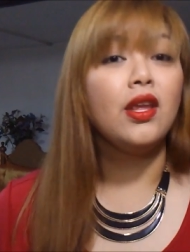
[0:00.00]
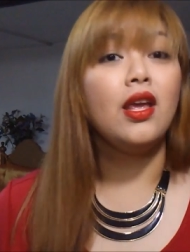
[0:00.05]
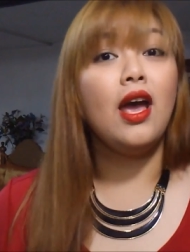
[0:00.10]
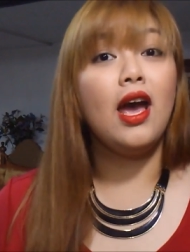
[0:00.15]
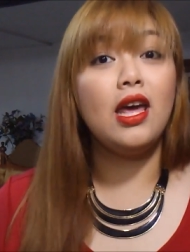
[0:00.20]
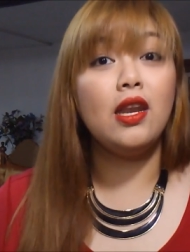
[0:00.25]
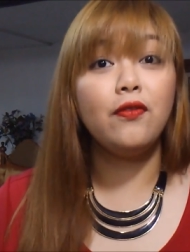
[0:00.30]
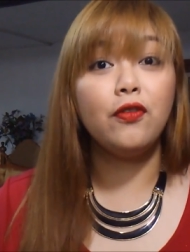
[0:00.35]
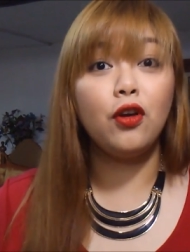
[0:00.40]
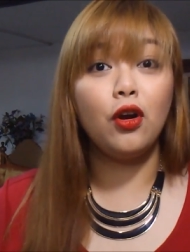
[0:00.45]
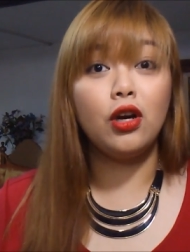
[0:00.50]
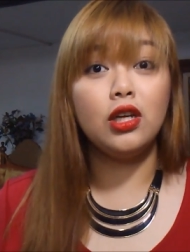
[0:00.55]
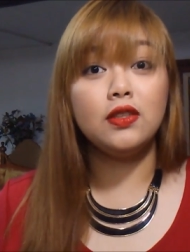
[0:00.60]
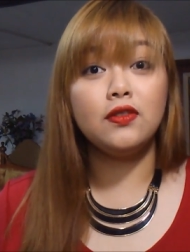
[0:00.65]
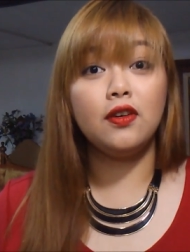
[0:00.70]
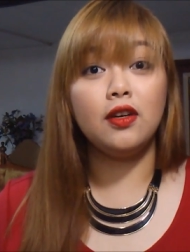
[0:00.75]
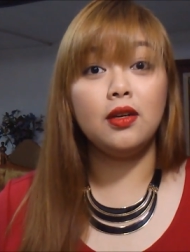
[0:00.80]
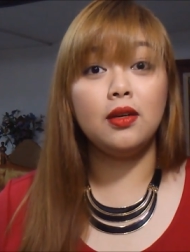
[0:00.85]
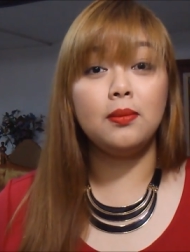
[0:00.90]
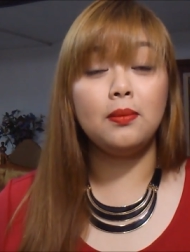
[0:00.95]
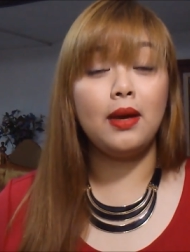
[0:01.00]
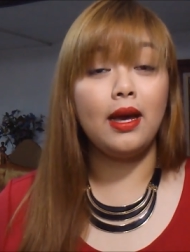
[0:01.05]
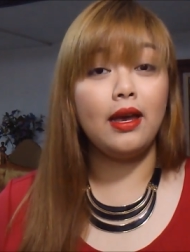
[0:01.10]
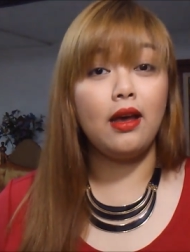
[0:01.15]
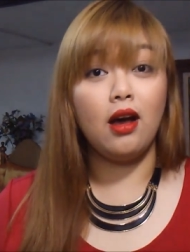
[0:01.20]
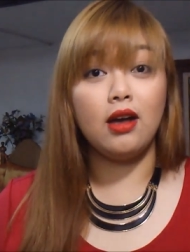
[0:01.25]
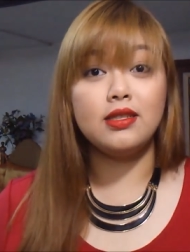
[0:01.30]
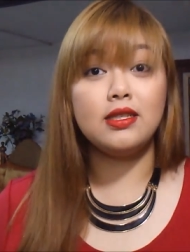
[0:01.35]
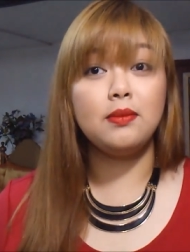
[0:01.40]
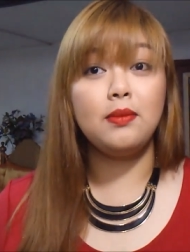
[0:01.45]
And of course, for my
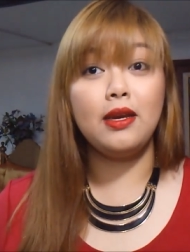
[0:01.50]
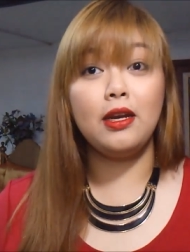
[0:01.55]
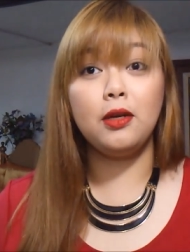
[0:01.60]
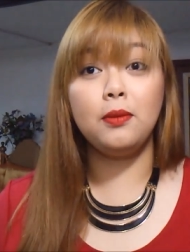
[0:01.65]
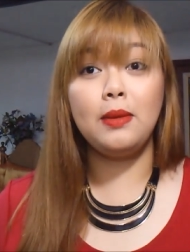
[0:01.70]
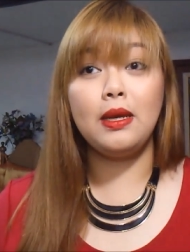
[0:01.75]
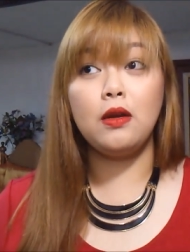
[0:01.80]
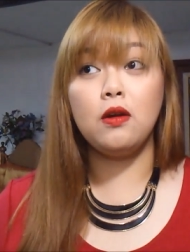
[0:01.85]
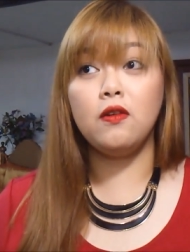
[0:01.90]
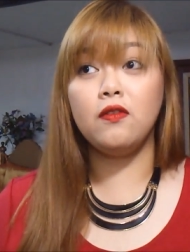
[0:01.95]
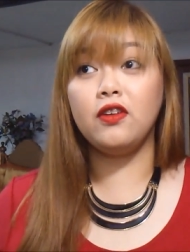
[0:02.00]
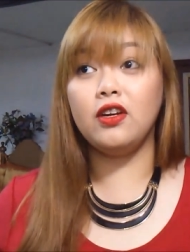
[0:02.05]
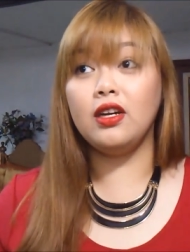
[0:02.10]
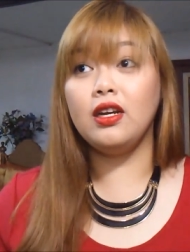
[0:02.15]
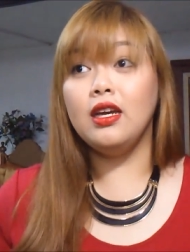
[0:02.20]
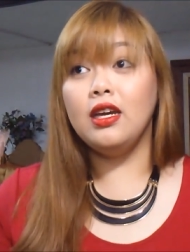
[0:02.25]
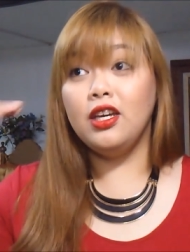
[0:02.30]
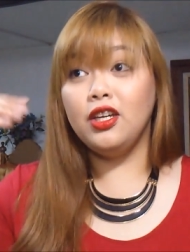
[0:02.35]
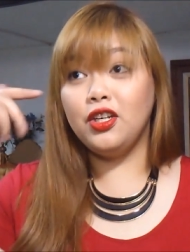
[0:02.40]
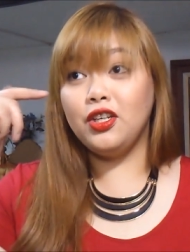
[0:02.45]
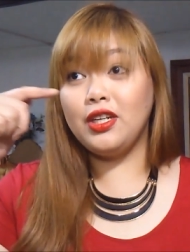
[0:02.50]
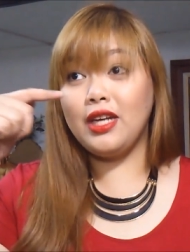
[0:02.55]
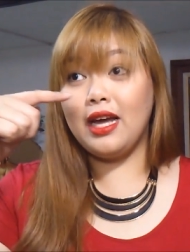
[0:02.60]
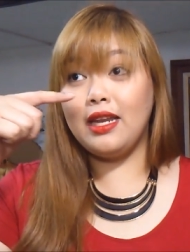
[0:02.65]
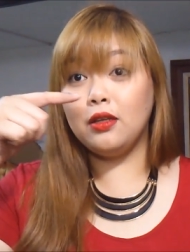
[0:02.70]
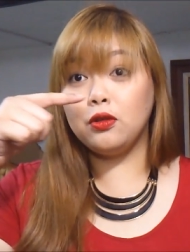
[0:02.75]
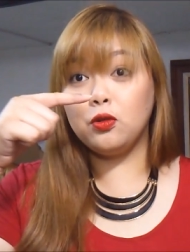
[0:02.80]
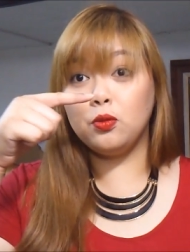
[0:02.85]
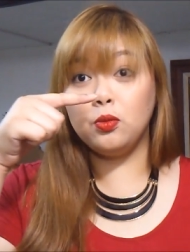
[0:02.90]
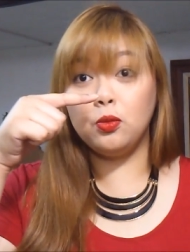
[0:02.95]
awesome hair makeover, yun nga
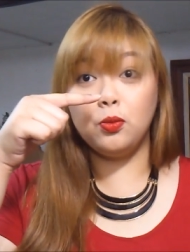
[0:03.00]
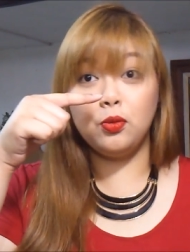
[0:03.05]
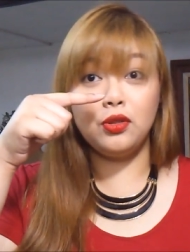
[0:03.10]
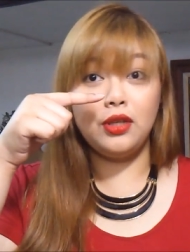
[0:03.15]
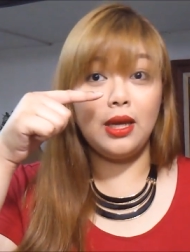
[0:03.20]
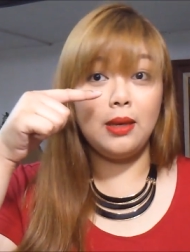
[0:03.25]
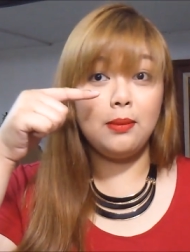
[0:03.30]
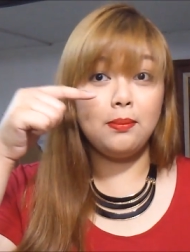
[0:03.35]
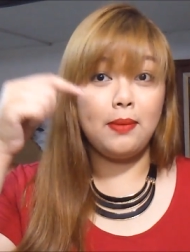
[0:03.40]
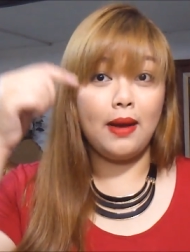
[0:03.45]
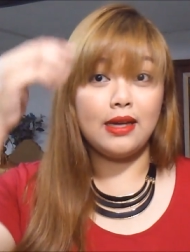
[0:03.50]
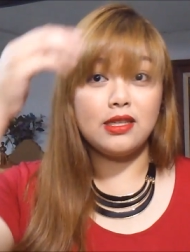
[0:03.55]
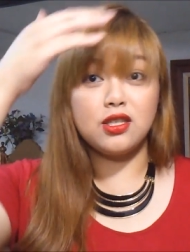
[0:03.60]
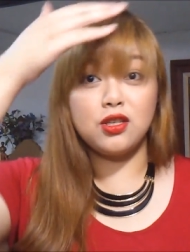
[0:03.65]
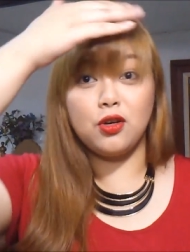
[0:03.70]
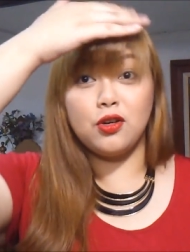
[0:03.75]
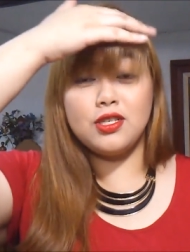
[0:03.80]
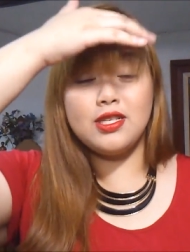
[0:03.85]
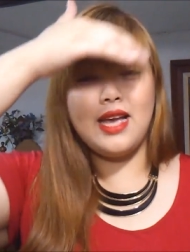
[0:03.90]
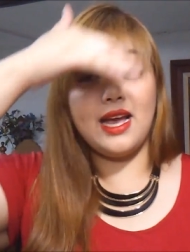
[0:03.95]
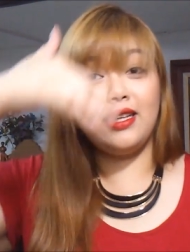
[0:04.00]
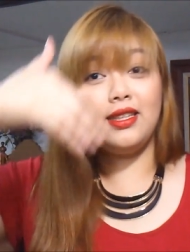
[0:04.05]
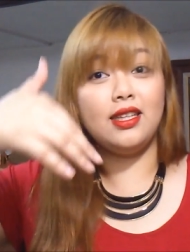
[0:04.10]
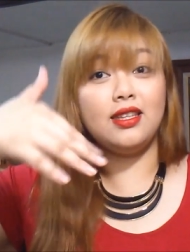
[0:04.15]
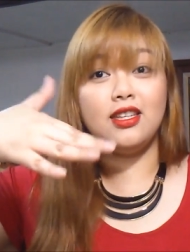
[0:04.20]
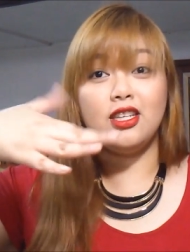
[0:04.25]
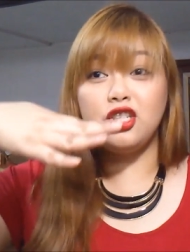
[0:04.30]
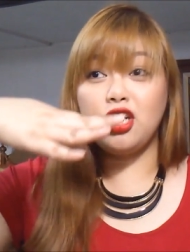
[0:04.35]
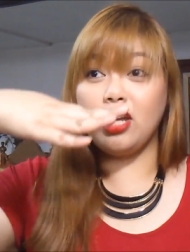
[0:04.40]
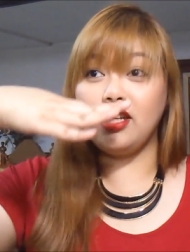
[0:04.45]
lang tumubo na yung bangs ko. Sided
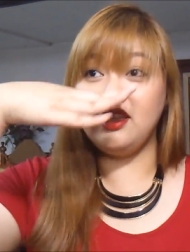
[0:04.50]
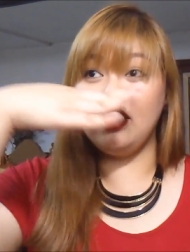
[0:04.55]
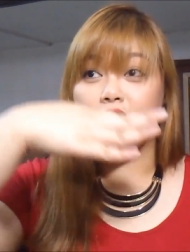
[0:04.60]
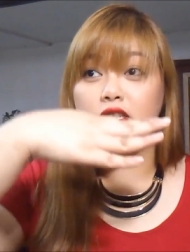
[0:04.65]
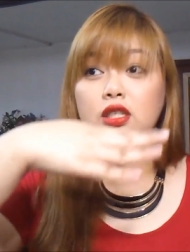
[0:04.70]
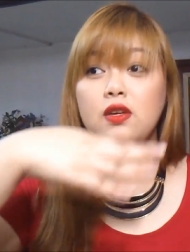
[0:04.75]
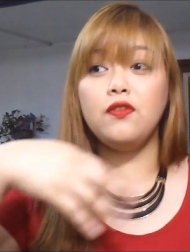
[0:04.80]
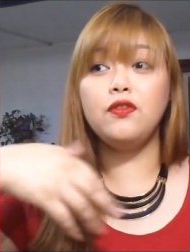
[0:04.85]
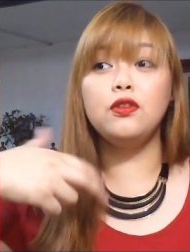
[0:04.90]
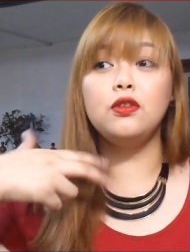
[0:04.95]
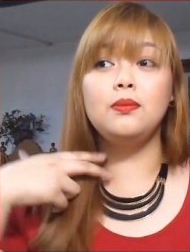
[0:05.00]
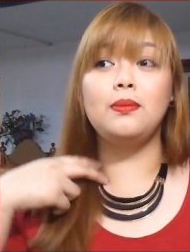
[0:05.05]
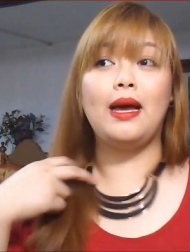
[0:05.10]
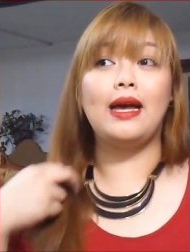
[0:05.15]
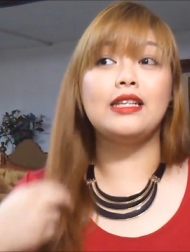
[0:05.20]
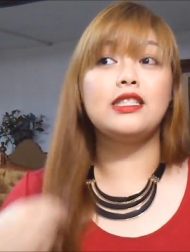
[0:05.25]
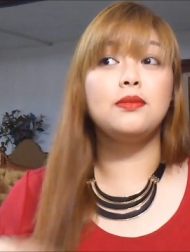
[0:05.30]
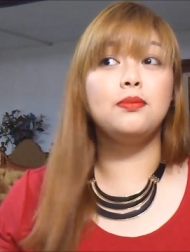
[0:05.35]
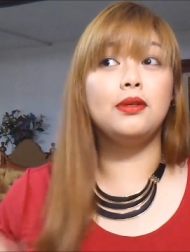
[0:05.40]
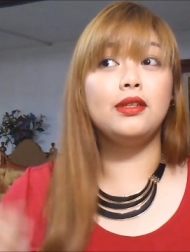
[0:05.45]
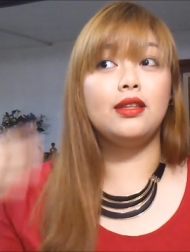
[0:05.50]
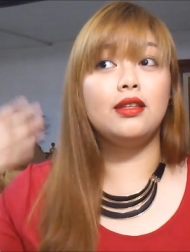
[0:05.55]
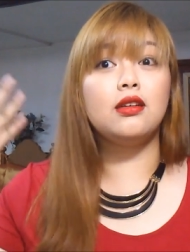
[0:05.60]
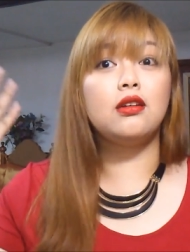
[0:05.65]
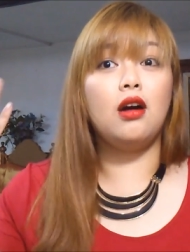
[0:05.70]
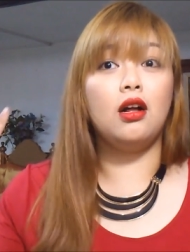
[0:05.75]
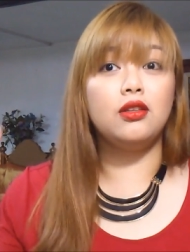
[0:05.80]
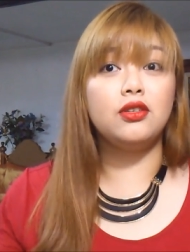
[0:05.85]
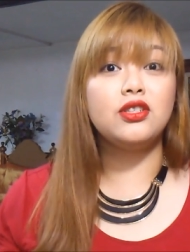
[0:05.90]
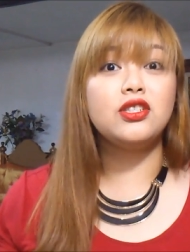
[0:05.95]
na siya, hindi na siya full bangs, but the
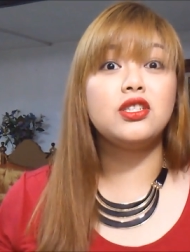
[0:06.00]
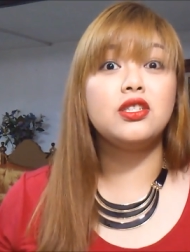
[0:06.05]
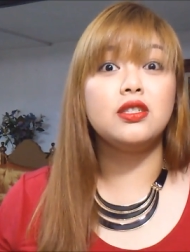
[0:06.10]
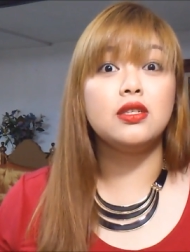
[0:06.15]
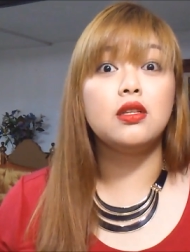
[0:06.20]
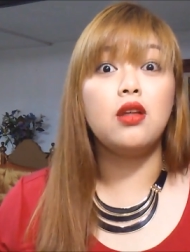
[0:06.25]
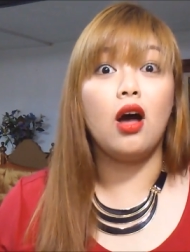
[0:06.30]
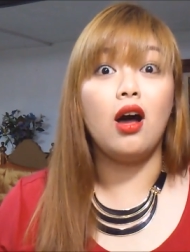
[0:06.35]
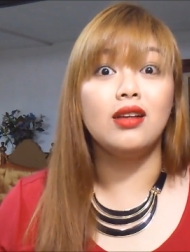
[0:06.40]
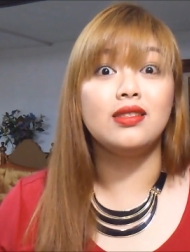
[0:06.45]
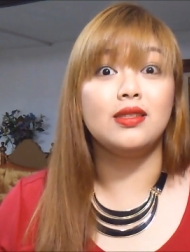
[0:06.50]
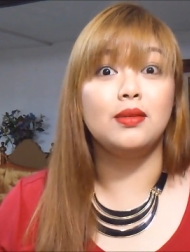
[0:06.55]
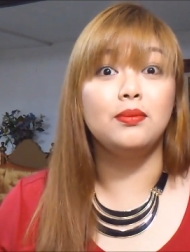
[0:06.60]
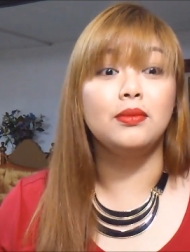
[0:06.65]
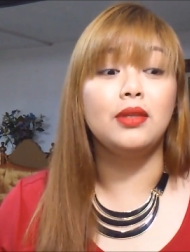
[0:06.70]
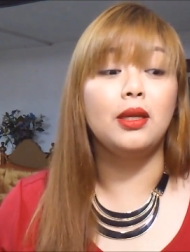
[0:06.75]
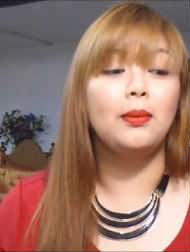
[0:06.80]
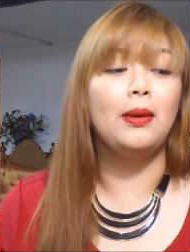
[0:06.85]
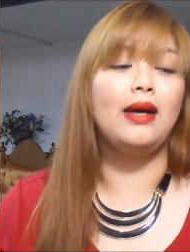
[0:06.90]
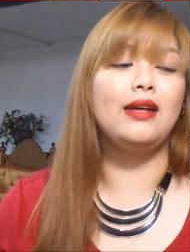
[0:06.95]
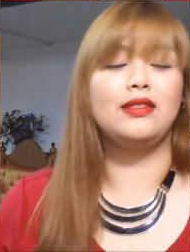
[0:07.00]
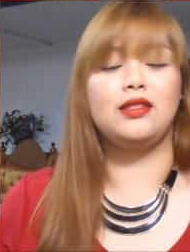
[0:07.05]
color is still awesome, diba?